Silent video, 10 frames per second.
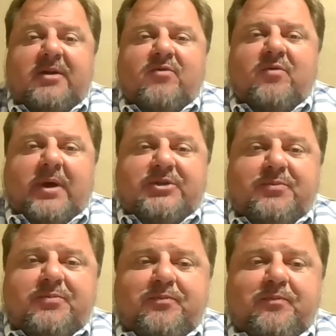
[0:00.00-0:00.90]

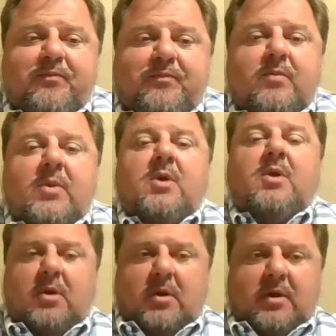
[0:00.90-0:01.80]
information,
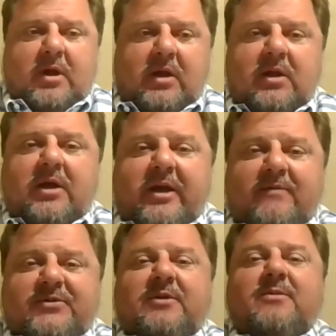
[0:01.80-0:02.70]
he
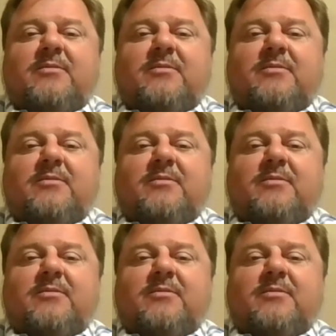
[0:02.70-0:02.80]
leaves,